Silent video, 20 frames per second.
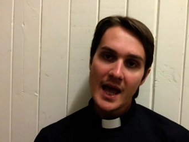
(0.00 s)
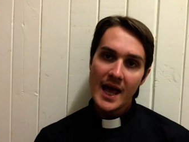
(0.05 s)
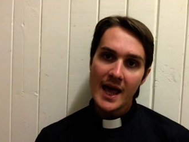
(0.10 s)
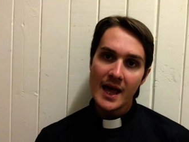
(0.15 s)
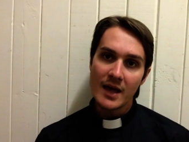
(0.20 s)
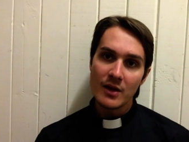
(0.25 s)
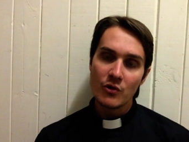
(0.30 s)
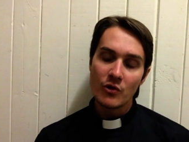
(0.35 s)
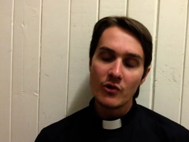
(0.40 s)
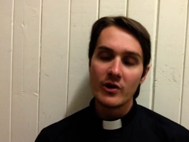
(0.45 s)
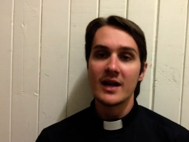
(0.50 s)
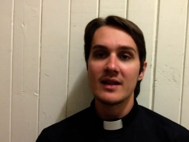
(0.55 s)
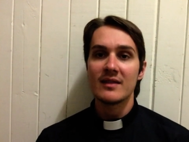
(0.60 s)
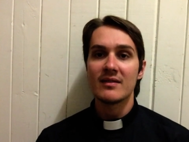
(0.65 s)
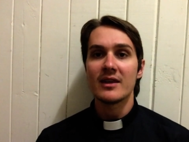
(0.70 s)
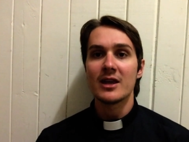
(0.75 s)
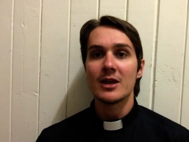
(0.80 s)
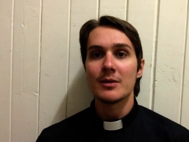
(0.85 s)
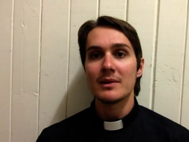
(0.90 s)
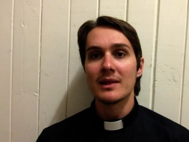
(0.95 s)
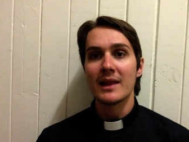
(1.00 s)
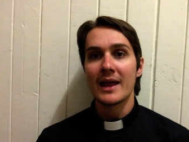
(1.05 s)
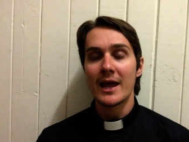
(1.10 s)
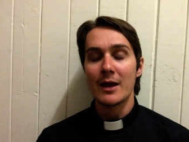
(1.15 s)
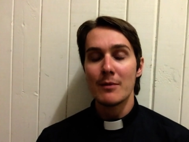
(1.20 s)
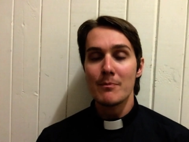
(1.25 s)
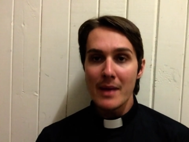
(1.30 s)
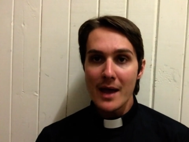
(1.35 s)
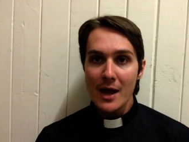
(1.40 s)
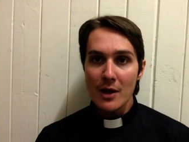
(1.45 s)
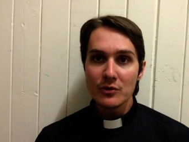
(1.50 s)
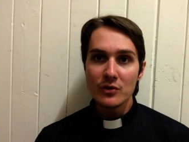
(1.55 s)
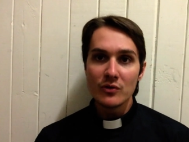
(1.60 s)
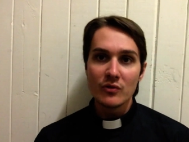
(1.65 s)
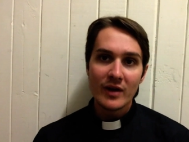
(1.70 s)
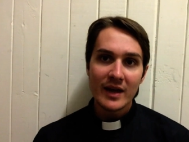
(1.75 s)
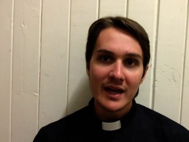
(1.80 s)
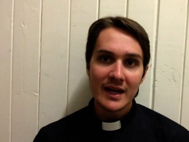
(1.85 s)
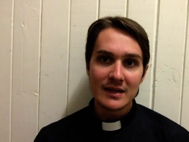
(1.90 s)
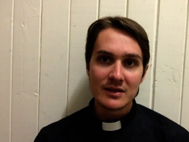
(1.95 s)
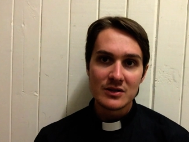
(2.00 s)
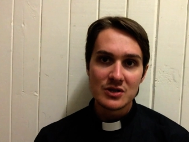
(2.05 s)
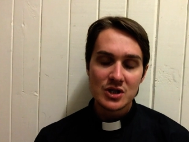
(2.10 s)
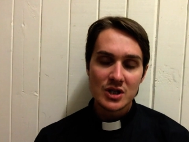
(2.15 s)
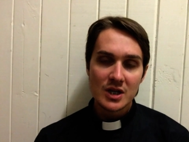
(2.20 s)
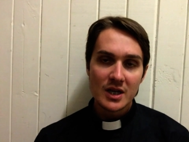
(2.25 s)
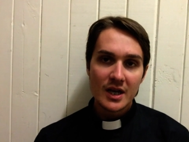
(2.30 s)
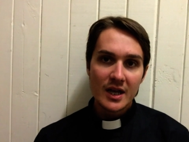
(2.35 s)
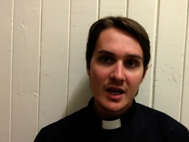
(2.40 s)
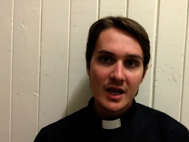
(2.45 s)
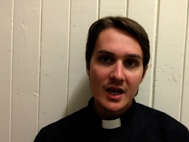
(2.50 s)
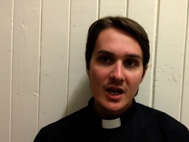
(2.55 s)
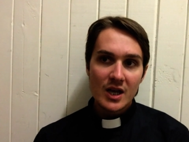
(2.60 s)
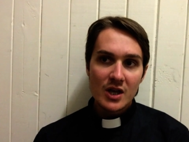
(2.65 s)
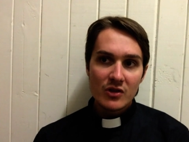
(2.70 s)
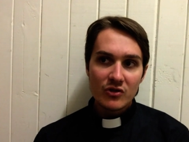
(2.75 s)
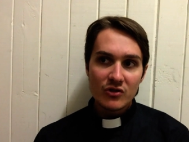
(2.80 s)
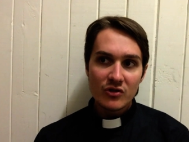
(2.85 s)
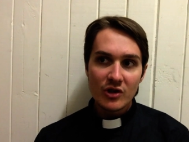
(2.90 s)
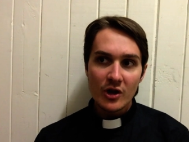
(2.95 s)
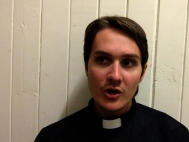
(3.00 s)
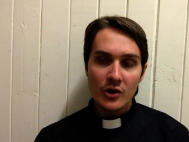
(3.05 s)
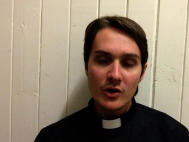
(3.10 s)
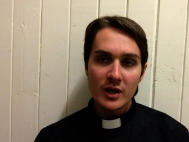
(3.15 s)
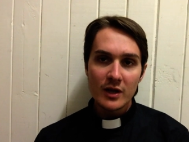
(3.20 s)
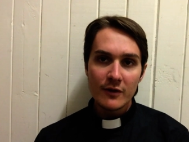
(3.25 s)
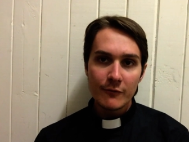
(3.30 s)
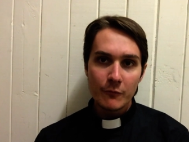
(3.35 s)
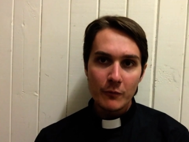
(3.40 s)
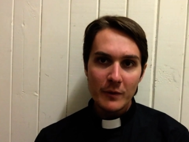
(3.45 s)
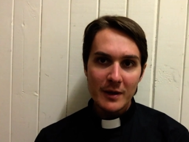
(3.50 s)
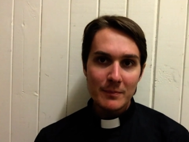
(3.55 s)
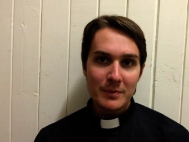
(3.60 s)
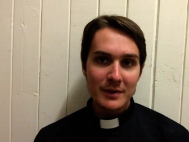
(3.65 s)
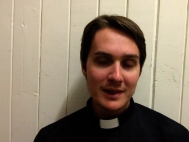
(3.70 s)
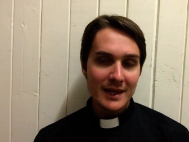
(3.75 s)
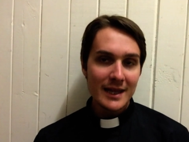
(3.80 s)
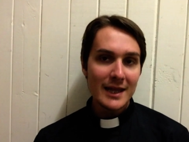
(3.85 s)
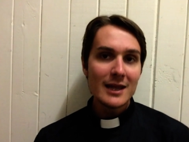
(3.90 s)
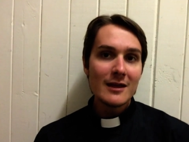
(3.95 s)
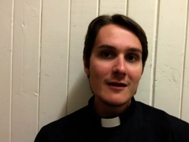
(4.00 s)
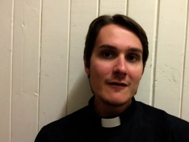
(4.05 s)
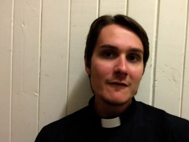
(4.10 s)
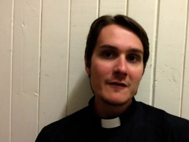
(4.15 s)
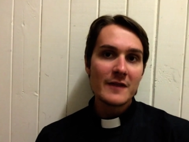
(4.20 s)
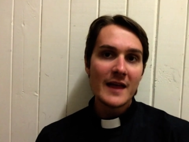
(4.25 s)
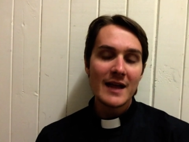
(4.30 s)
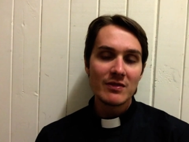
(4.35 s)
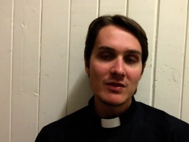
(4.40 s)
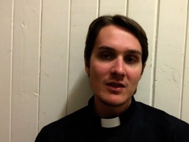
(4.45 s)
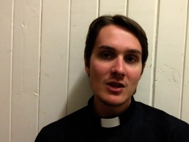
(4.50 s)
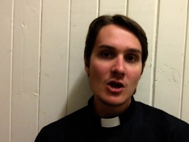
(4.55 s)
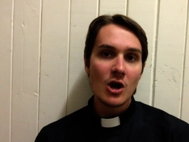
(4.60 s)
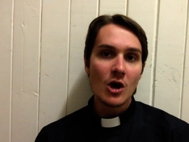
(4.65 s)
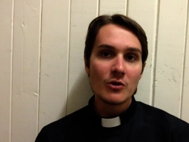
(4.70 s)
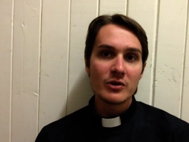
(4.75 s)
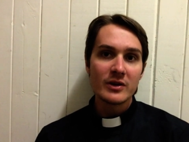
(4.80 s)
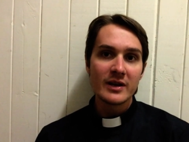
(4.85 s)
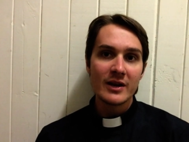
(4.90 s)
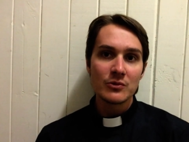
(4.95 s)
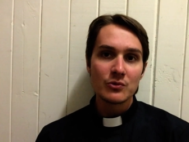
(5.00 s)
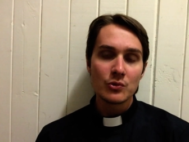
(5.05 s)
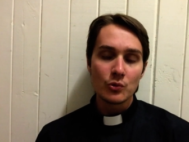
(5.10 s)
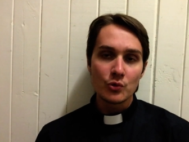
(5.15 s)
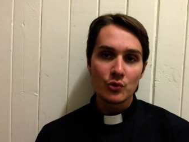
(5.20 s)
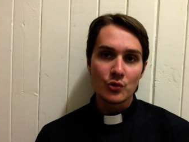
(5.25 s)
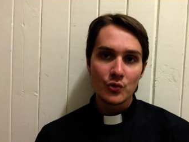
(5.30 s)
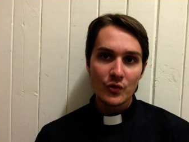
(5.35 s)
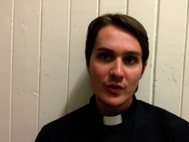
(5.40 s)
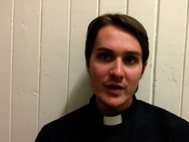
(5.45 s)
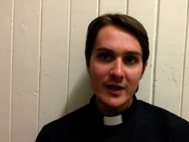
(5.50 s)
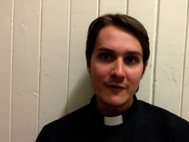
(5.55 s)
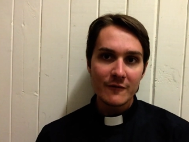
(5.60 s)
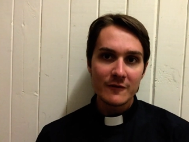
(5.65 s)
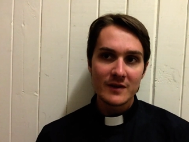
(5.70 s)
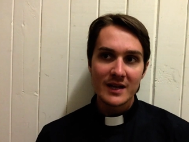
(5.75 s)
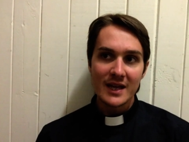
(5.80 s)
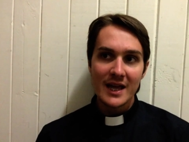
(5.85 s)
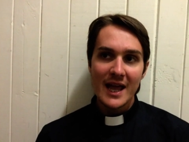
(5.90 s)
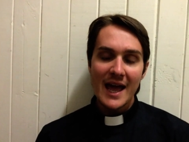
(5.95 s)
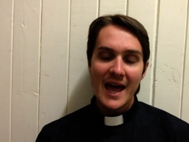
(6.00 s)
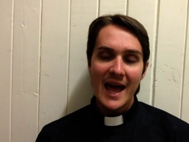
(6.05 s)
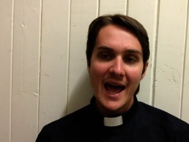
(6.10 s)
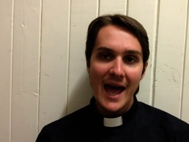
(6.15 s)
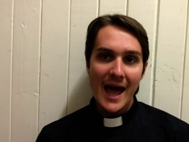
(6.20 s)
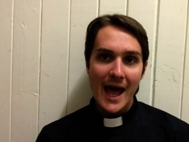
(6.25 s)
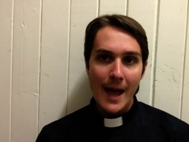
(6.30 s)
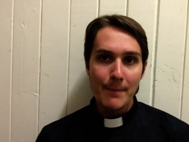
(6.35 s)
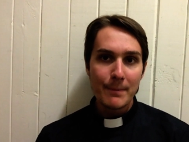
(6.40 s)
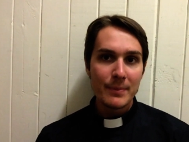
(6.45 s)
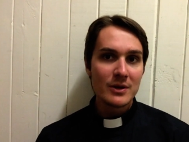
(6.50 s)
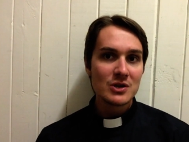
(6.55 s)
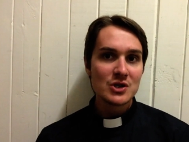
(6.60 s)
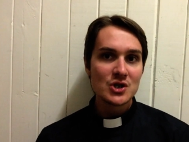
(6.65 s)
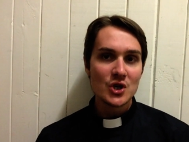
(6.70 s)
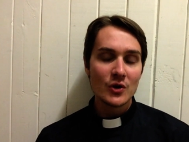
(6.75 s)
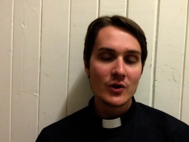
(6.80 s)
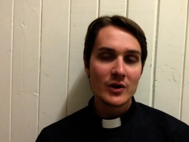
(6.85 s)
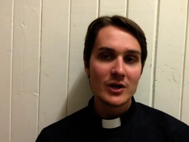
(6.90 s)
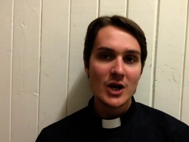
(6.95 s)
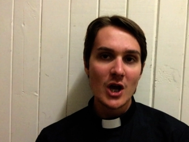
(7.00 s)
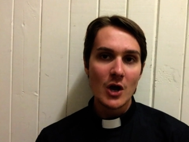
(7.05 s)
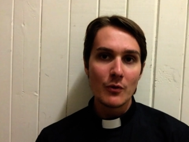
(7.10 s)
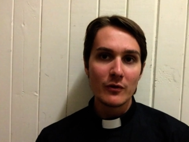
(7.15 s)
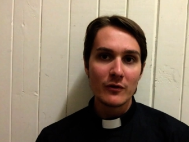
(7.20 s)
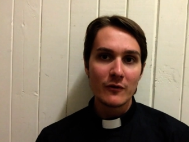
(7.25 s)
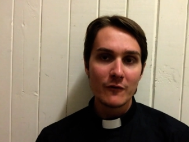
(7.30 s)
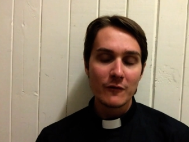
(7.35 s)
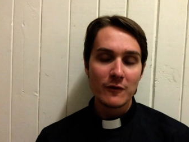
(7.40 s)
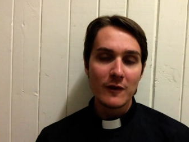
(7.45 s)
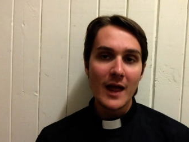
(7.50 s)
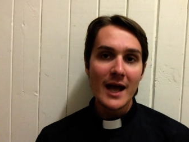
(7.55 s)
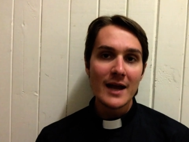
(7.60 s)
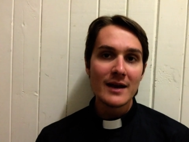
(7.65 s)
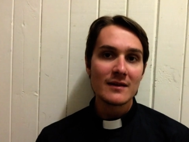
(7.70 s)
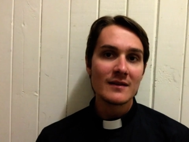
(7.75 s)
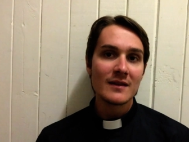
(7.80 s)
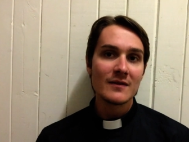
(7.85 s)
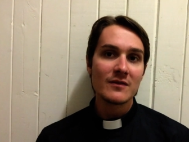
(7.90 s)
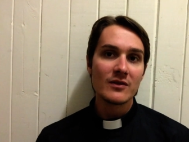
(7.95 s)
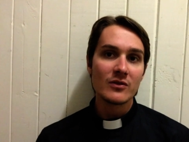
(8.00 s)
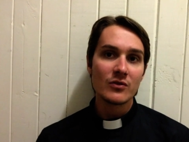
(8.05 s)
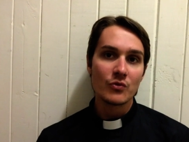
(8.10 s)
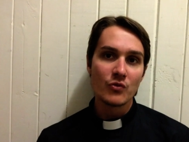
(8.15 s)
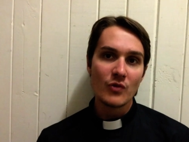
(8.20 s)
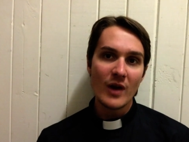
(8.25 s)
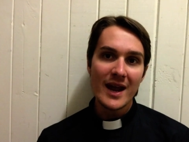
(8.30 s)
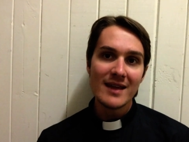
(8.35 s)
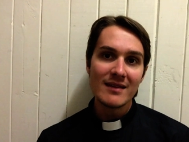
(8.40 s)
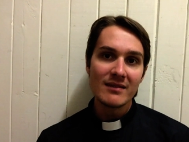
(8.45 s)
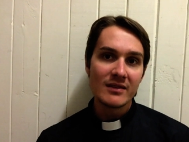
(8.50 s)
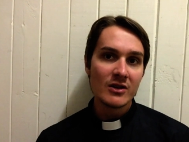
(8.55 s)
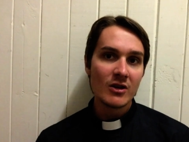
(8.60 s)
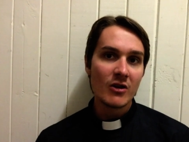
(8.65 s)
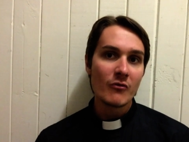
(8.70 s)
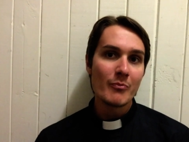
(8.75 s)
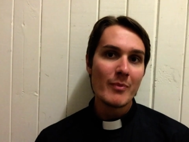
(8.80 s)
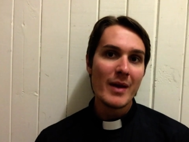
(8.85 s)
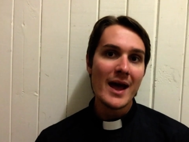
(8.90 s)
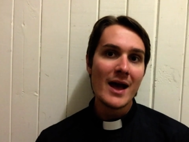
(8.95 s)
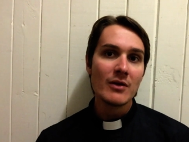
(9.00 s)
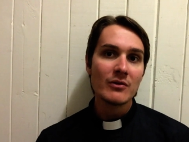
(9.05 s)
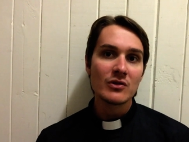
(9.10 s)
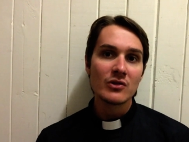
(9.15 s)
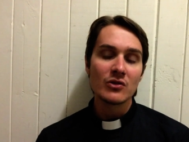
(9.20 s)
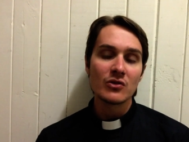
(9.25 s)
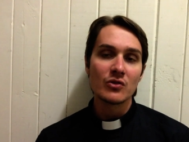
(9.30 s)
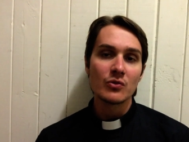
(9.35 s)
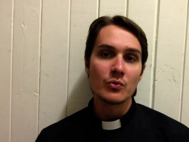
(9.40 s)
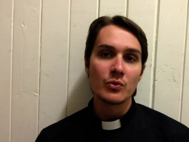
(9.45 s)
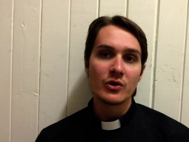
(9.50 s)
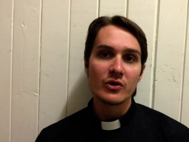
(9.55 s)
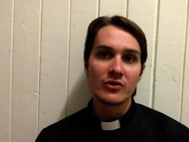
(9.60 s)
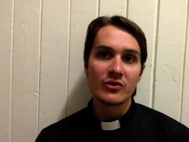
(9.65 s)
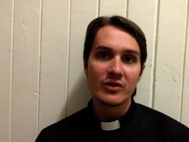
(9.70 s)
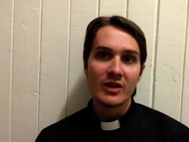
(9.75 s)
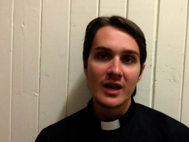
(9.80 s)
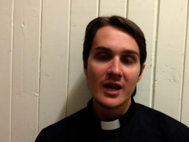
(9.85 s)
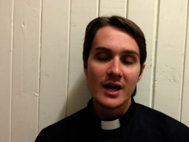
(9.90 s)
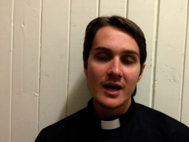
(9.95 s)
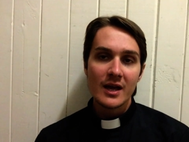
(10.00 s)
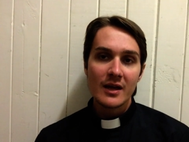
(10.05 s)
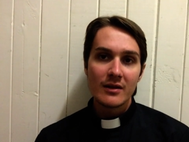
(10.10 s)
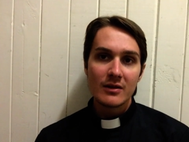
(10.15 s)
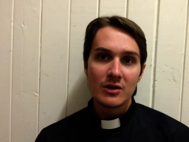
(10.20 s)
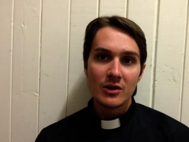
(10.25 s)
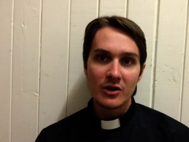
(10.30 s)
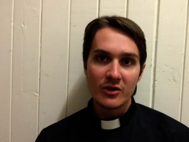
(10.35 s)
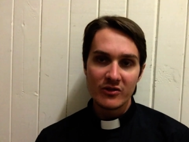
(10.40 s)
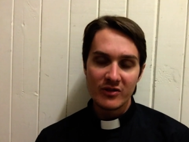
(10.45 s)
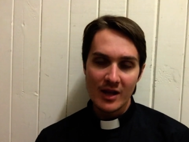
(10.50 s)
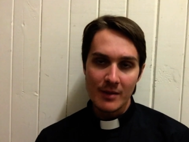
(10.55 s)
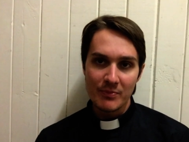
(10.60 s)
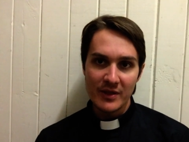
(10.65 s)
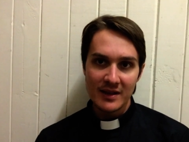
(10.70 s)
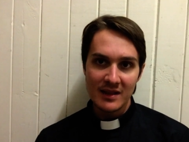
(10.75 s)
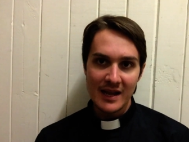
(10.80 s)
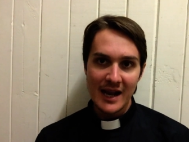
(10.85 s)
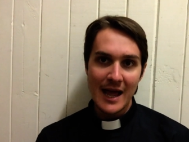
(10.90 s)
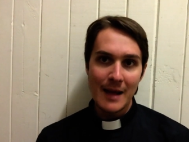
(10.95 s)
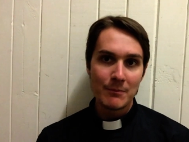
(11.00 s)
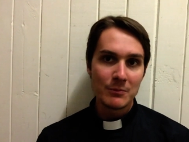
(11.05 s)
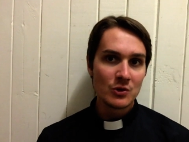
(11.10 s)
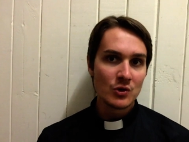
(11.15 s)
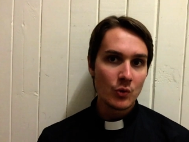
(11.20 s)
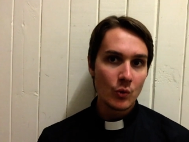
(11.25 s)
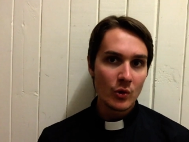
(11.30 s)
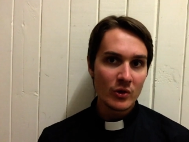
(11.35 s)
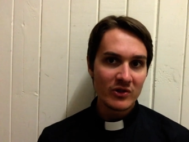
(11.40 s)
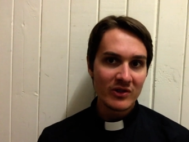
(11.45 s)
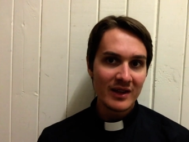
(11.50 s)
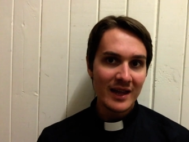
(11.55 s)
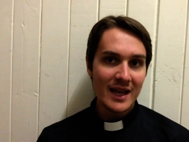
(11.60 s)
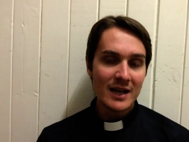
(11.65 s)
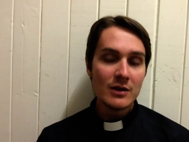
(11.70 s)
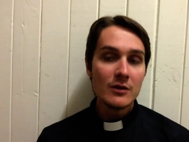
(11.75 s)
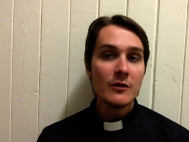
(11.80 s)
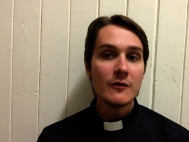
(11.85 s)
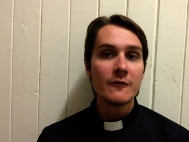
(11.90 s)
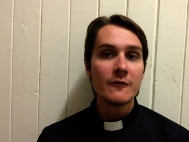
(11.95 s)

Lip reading: and creates the Himalayan mountain range. So if we believe that the continental drift happened during Noah's flood, and that this raising of mountains was, something that happened towards the end of the